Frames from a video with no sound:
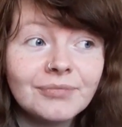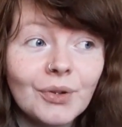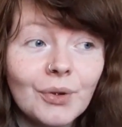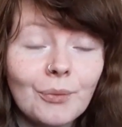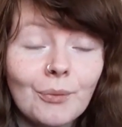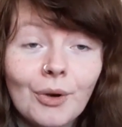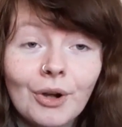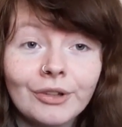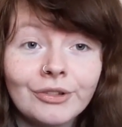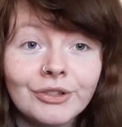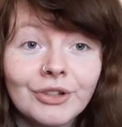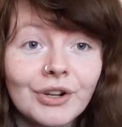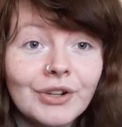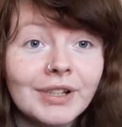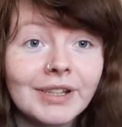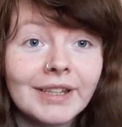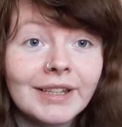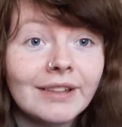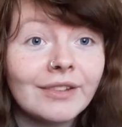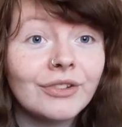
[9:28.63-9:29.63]
what a
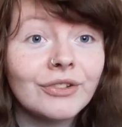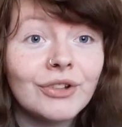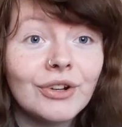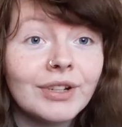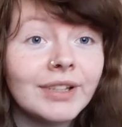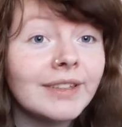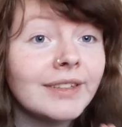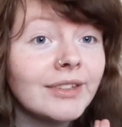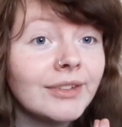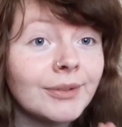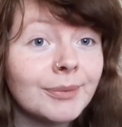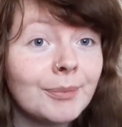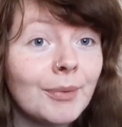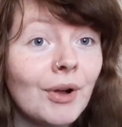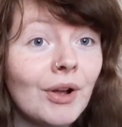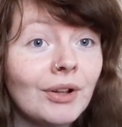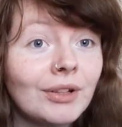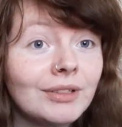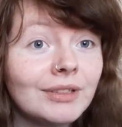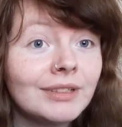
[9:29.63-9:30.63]
jockey is, jockeys are
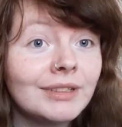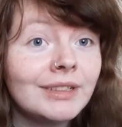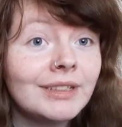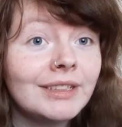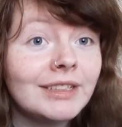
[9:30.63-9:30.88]
small